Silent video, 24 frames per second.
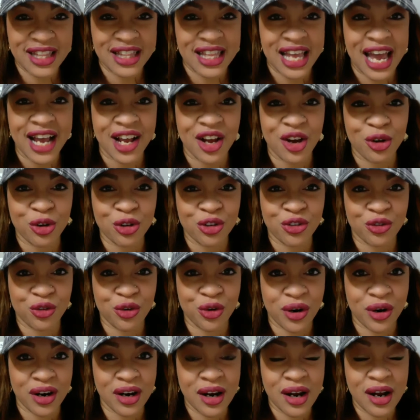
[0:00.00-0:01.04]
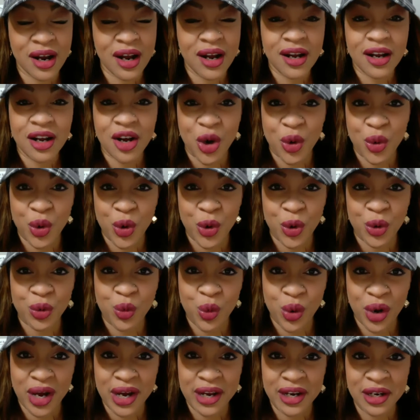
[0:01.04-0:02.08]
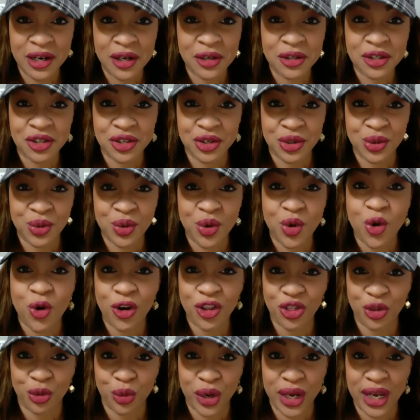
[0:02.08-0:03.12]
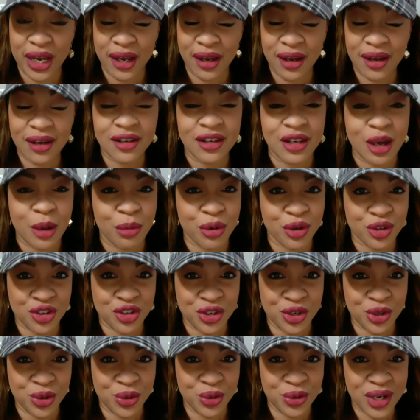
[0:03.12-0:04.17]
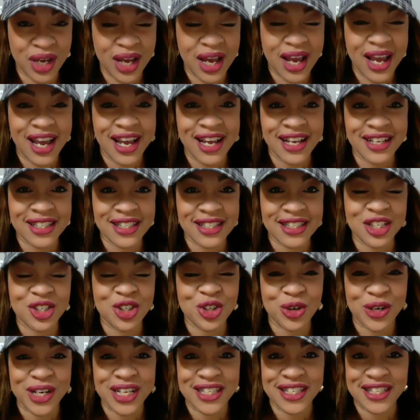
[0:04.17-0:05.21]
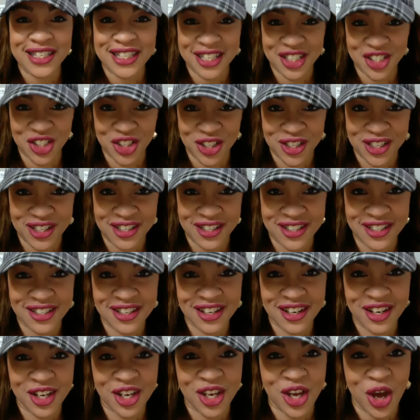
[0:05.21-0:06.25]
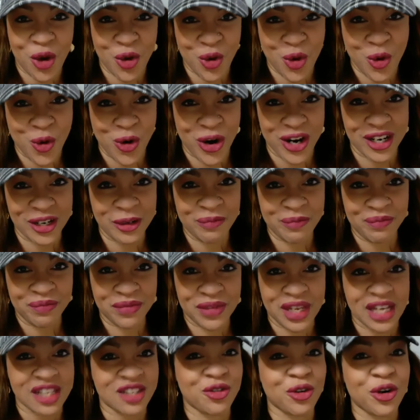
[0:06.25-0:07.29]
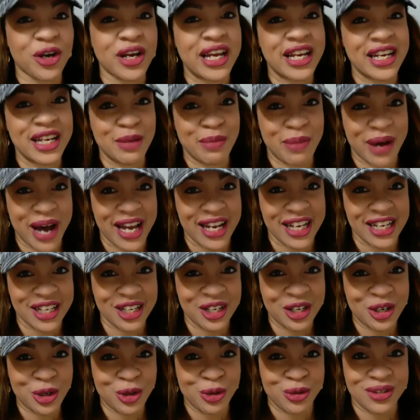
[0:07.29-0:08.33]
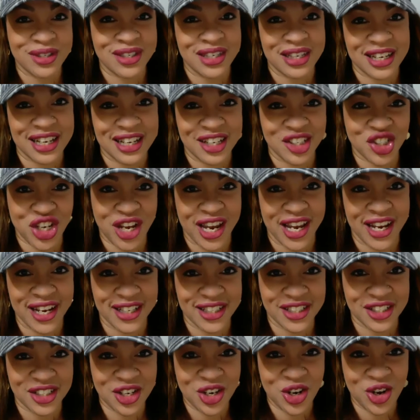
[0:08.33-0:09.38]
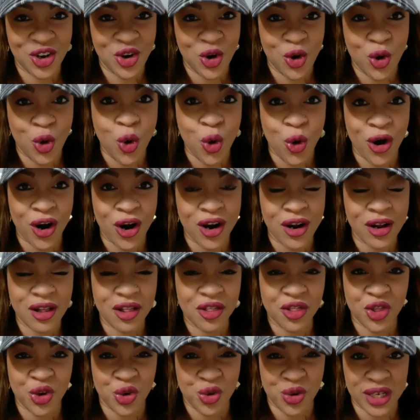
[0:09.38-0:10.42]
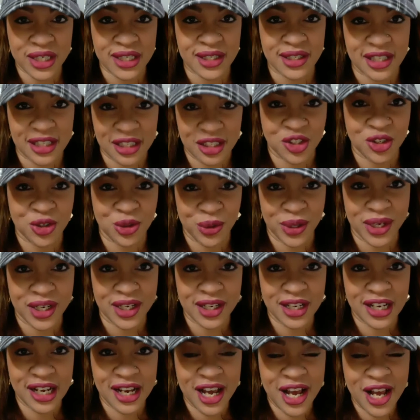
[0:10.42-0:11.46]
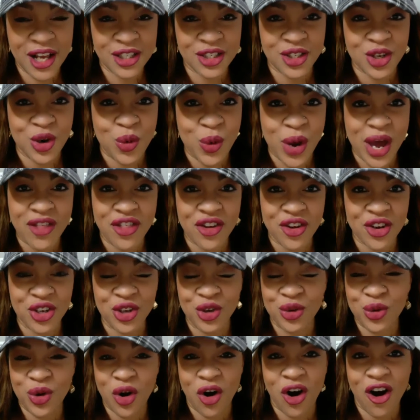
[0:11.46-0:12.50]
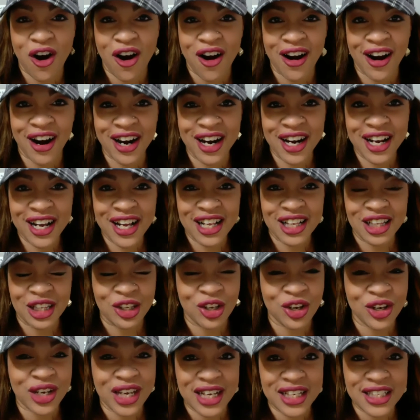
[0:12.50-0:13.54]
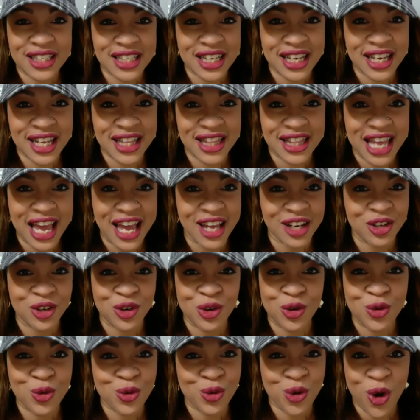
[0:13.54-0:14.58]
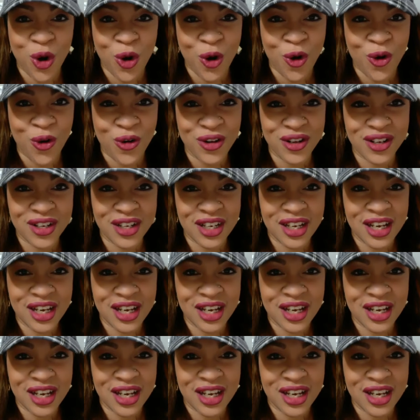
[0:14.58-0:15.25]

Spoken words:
That goes for cohort 1, 2, or 3. Number 2 is the transitions cohort. That's for anybody who's seeking change or thrust into it. So whether you are looking to get that new role,